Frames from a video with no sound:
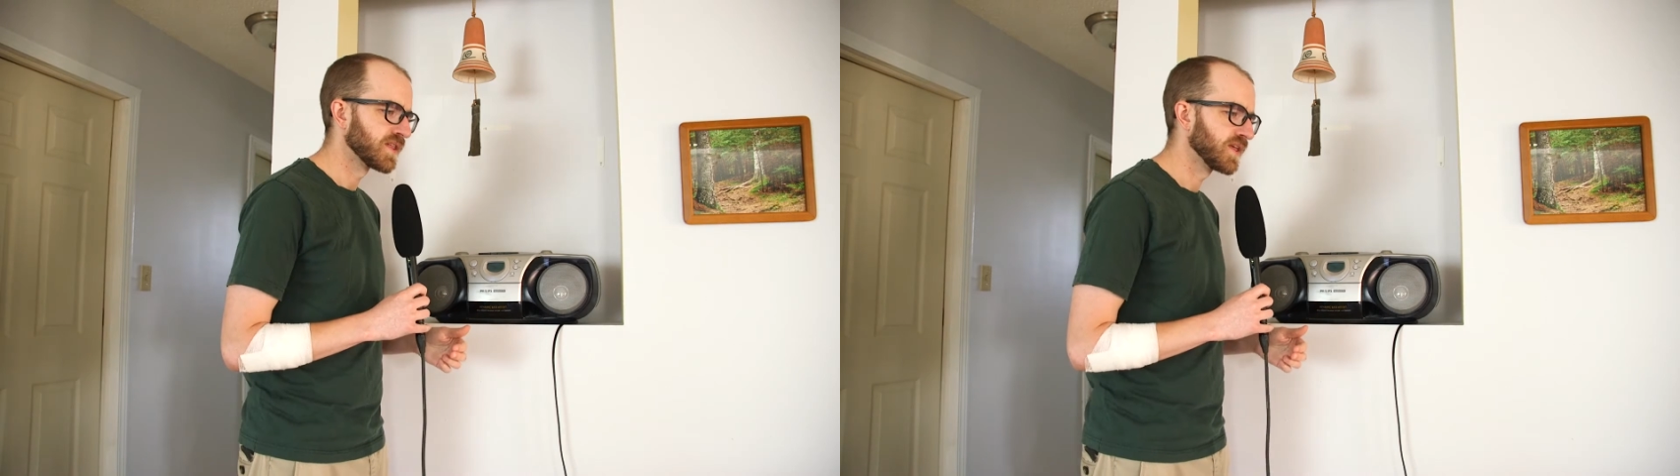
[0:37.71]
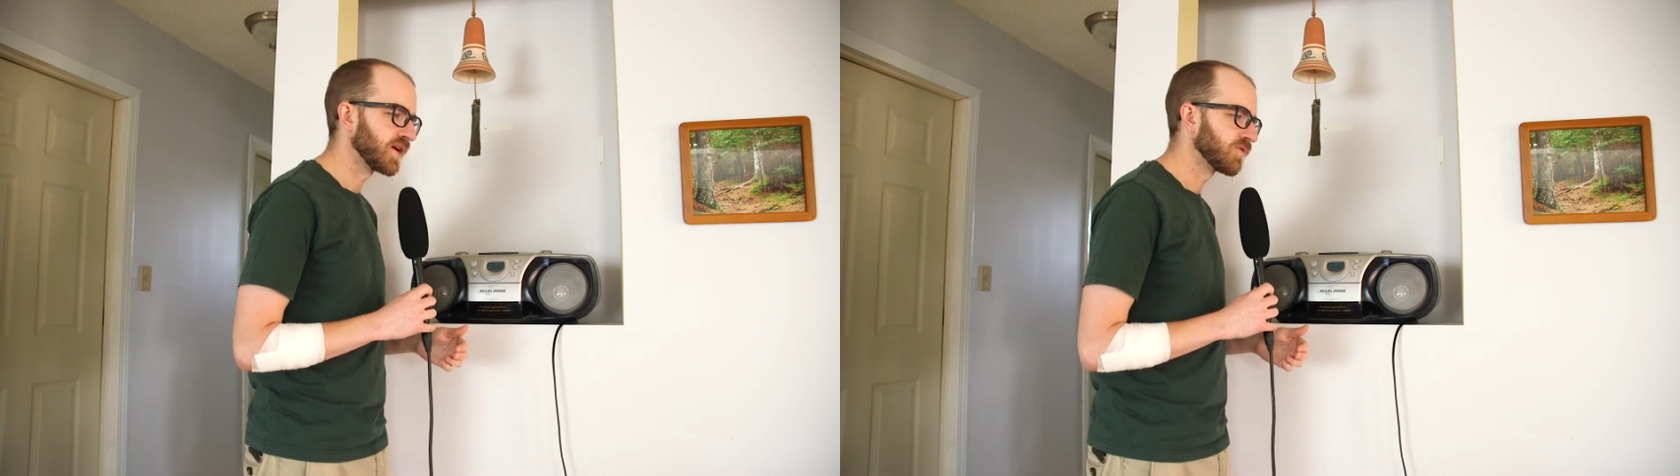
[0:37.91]

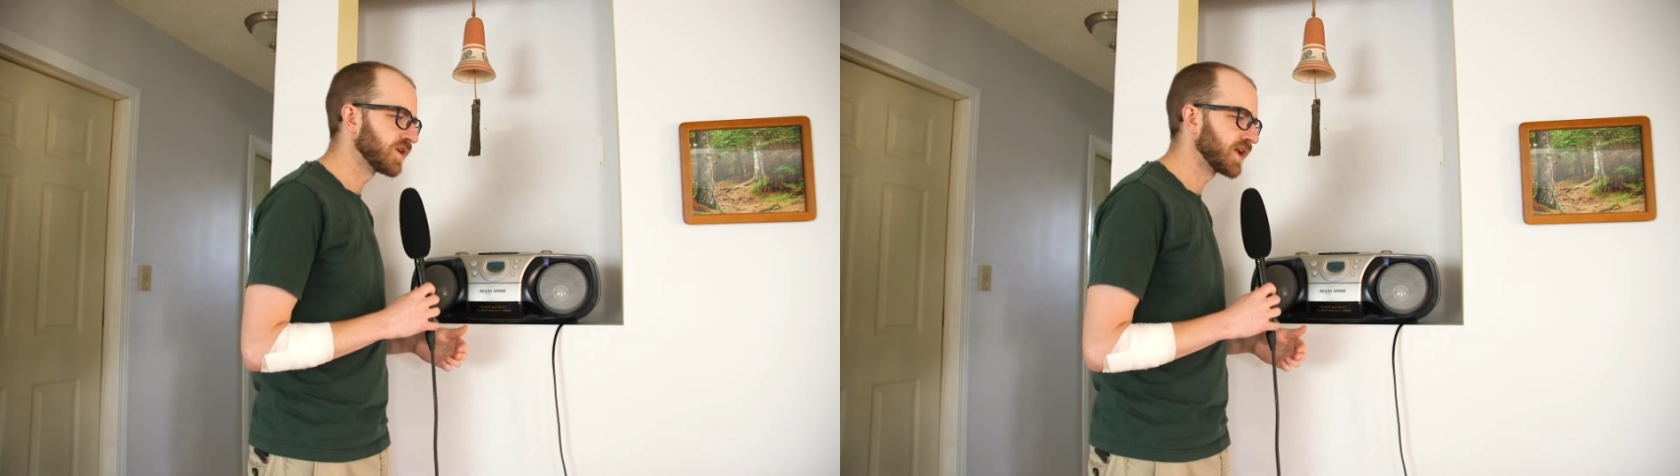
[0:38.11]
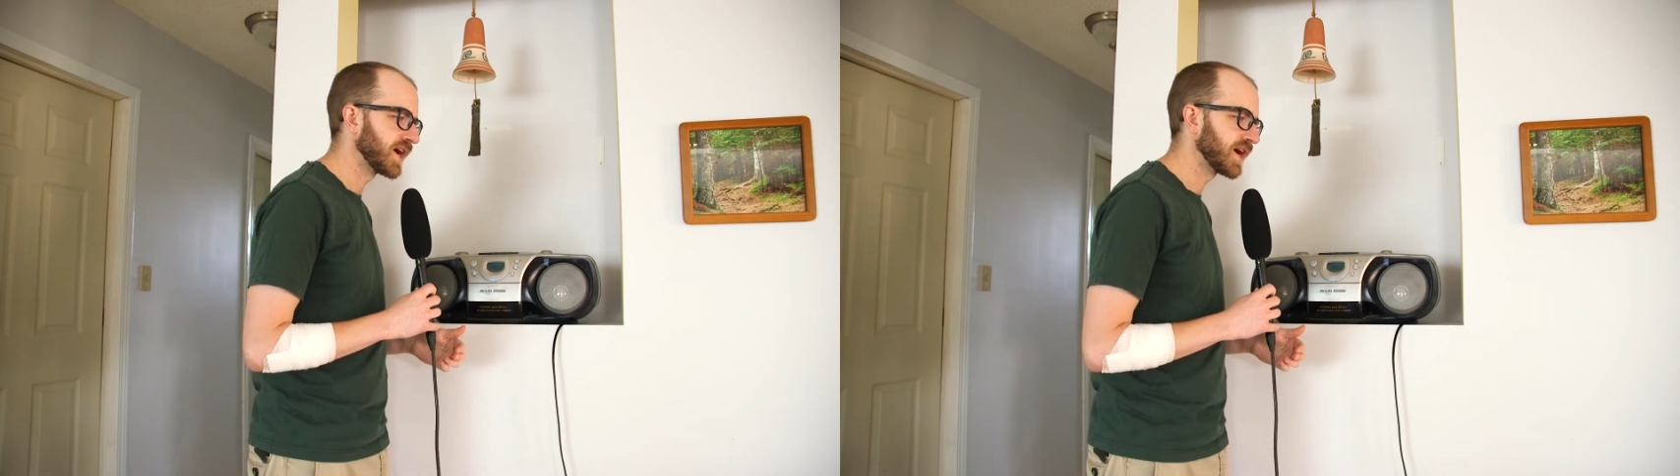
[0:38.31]
that
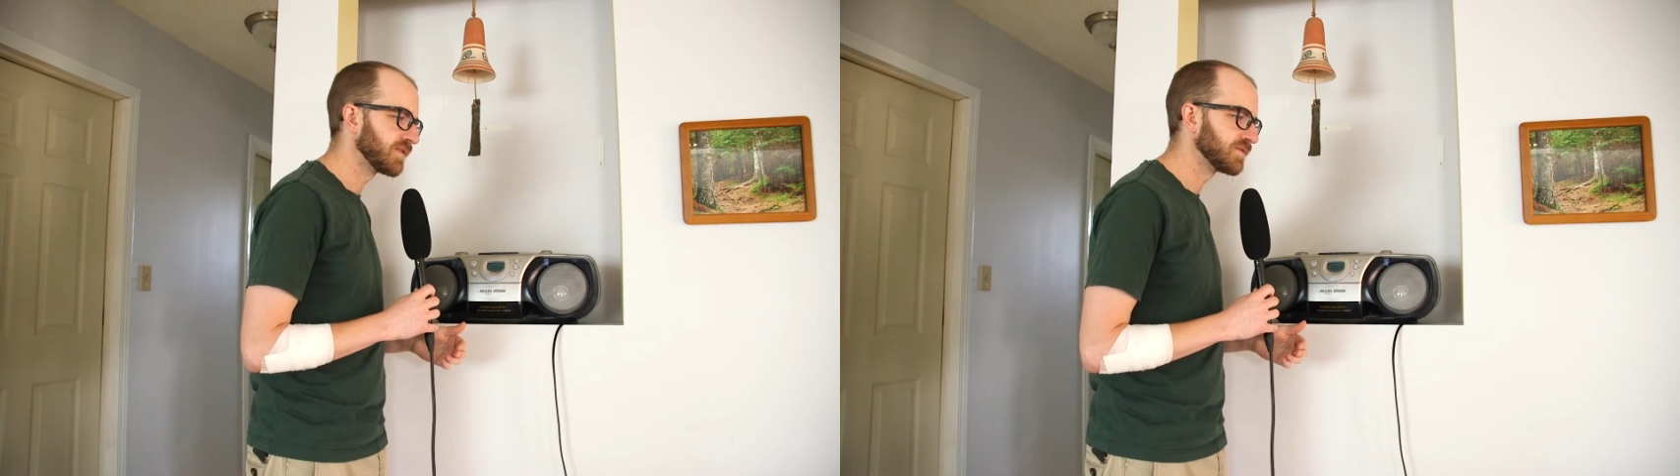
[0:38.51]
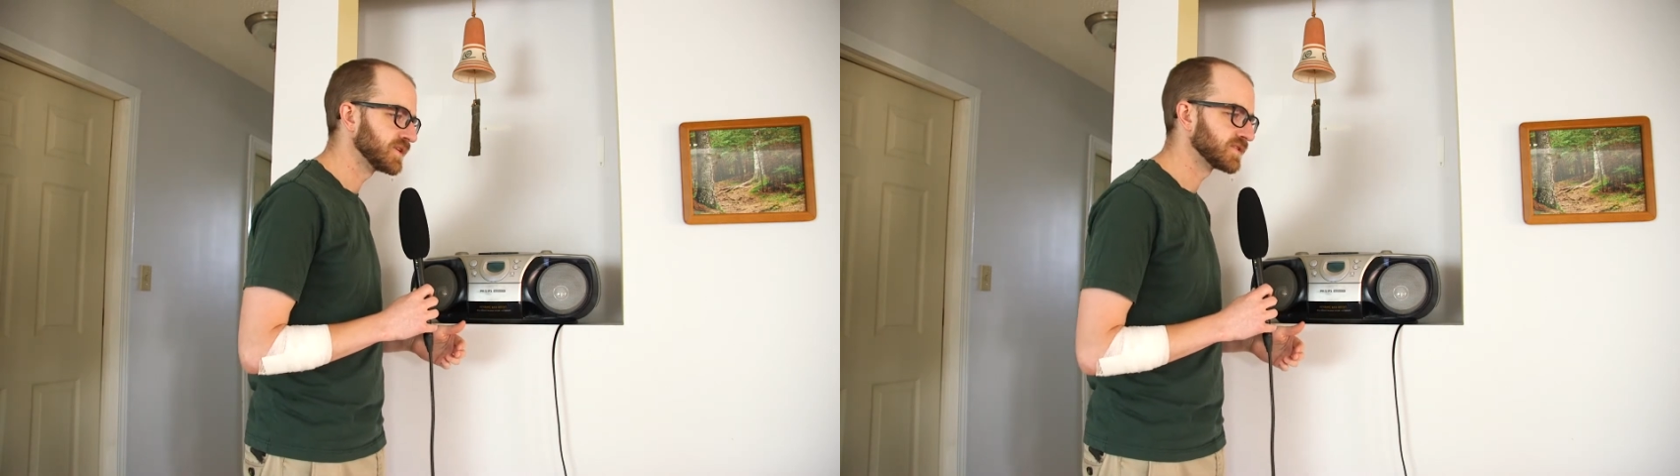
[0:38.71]
one
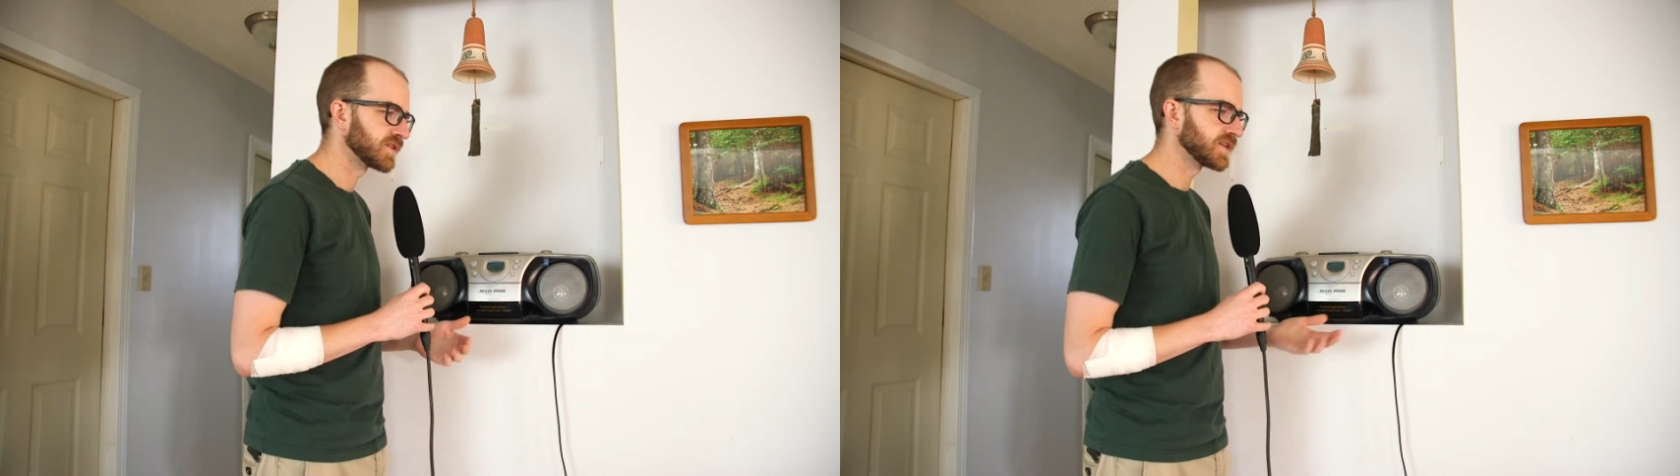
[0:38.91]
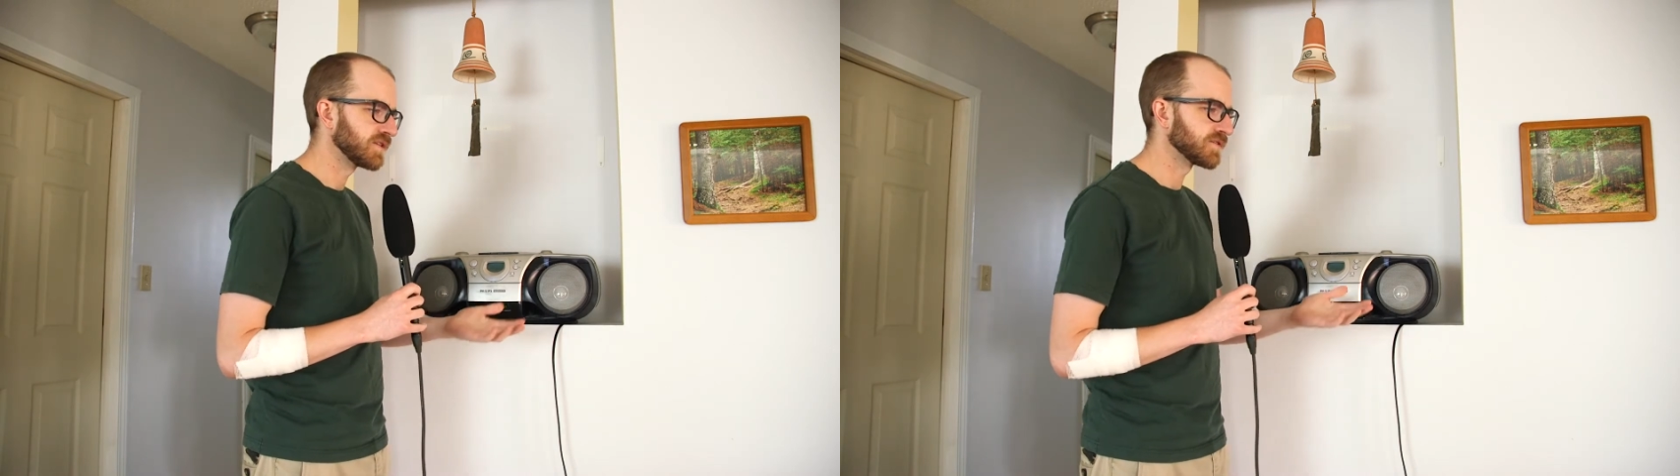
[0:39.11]
it's
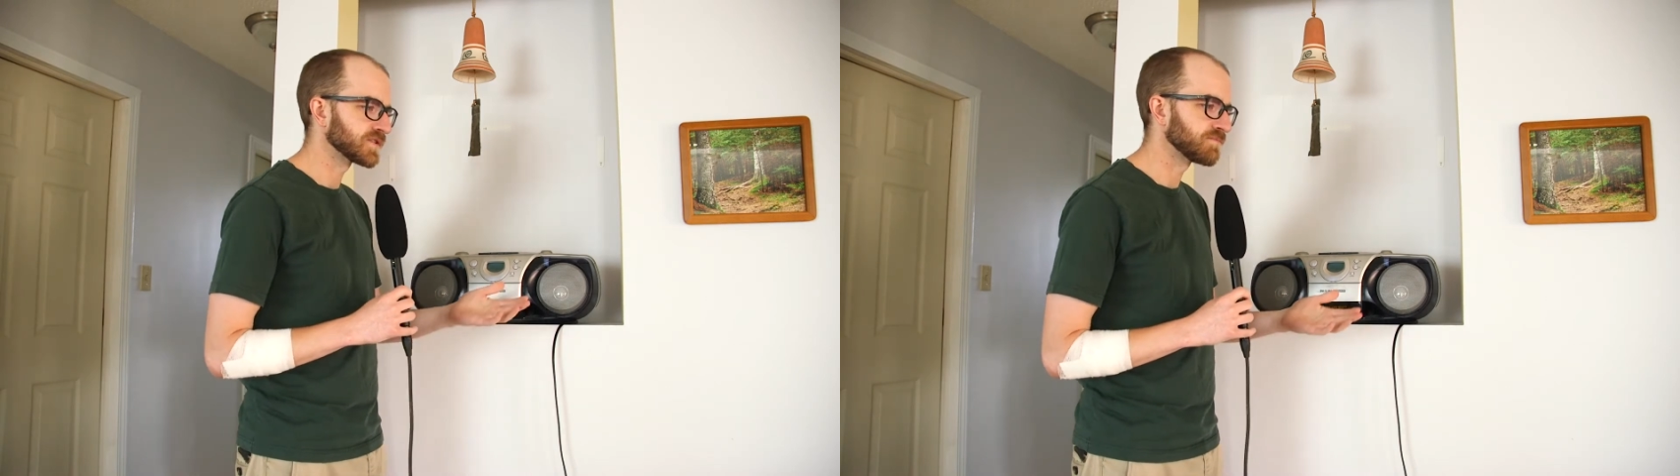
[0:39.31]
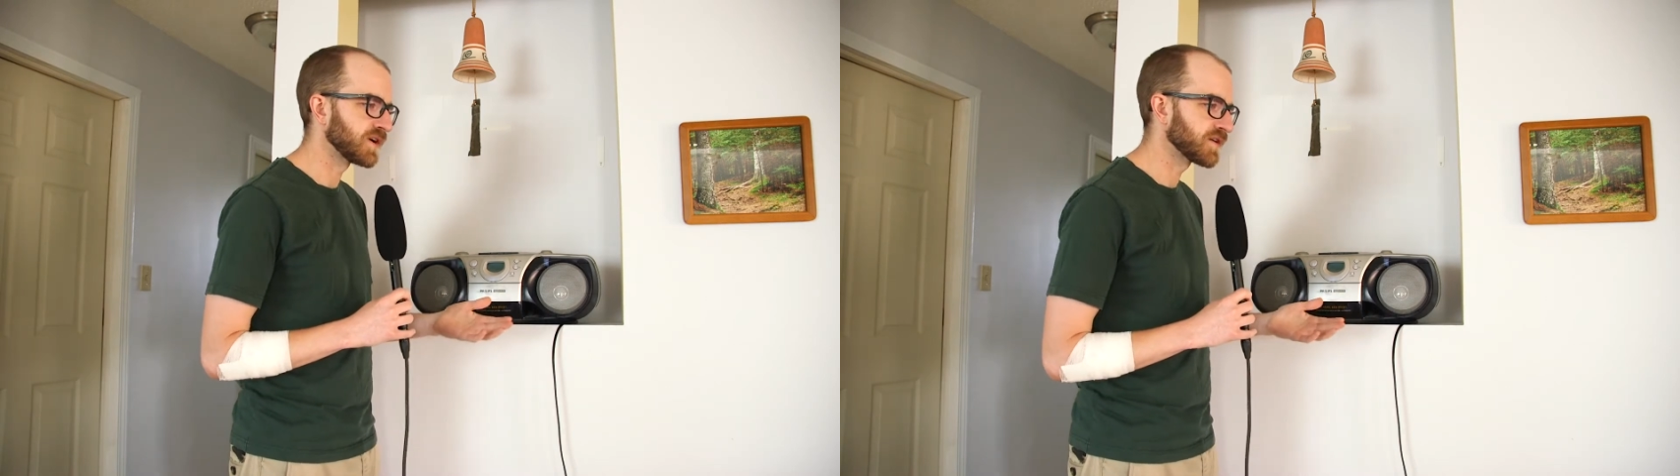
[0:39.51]
on either
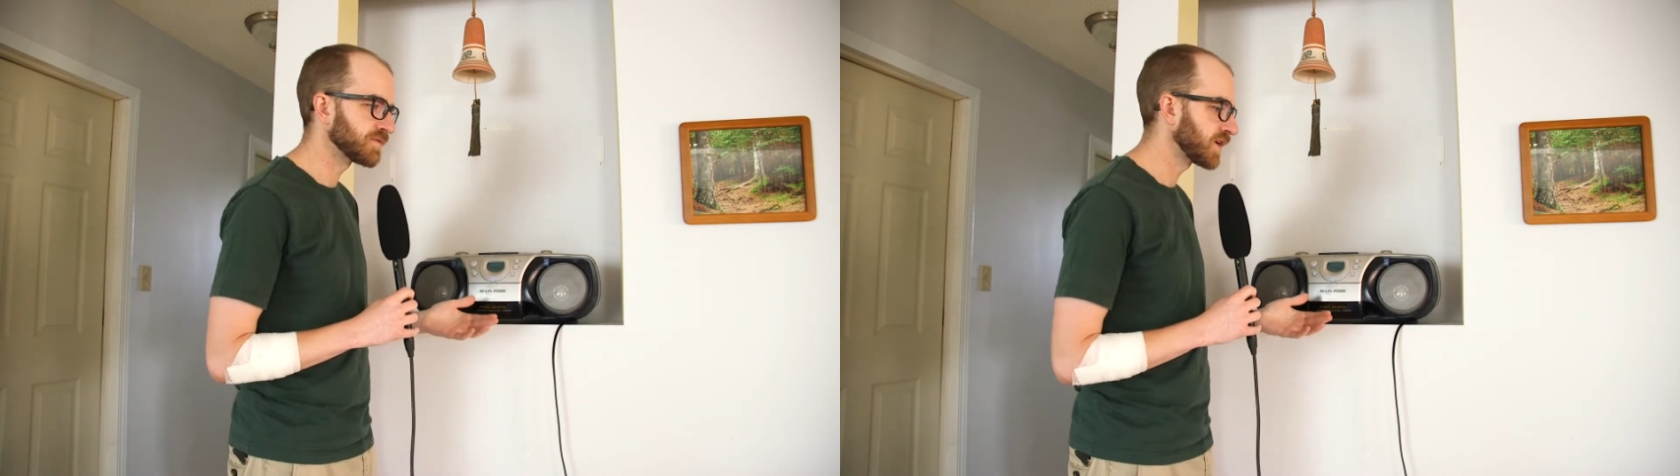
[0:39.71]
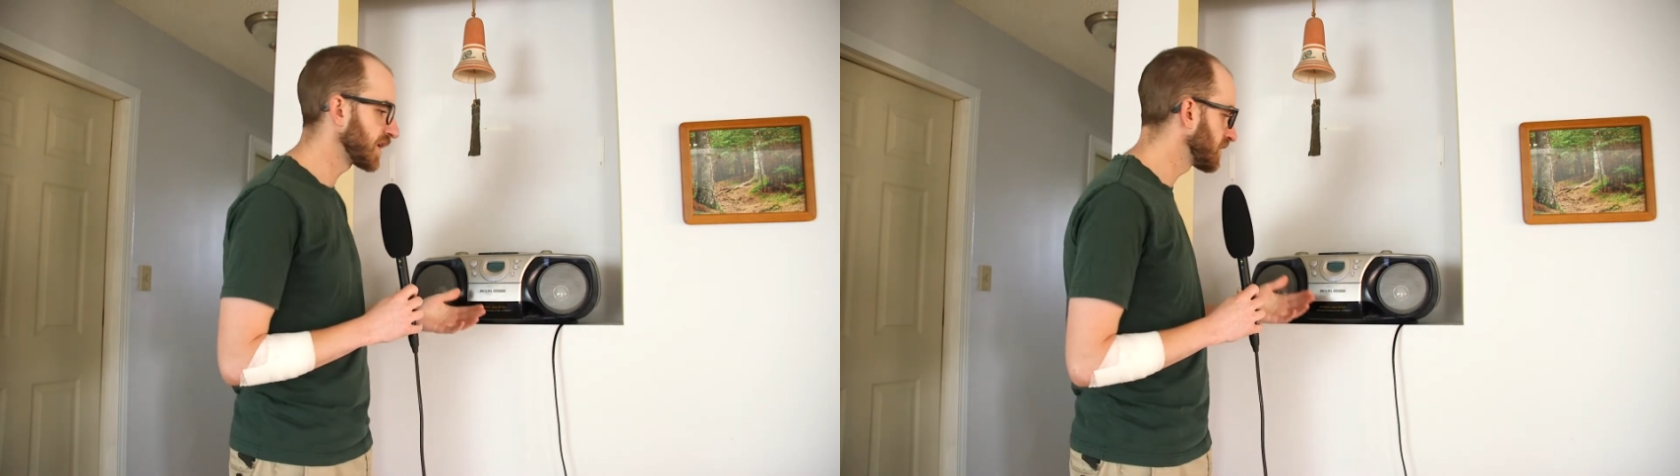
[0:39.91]

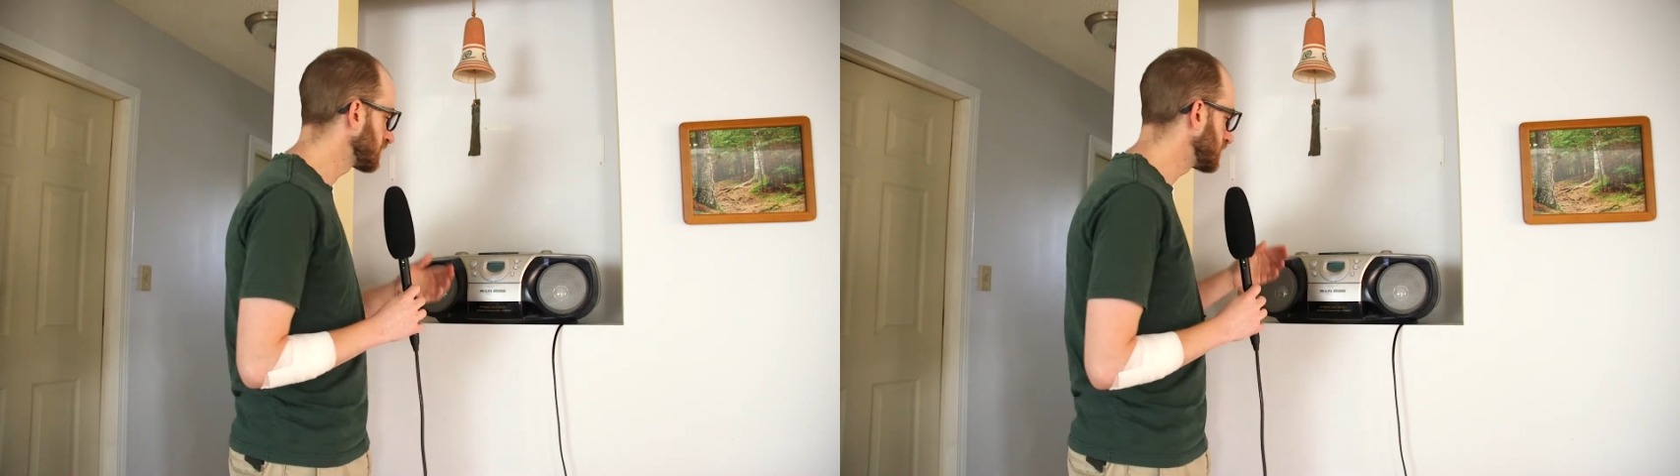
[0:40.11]
Spotify or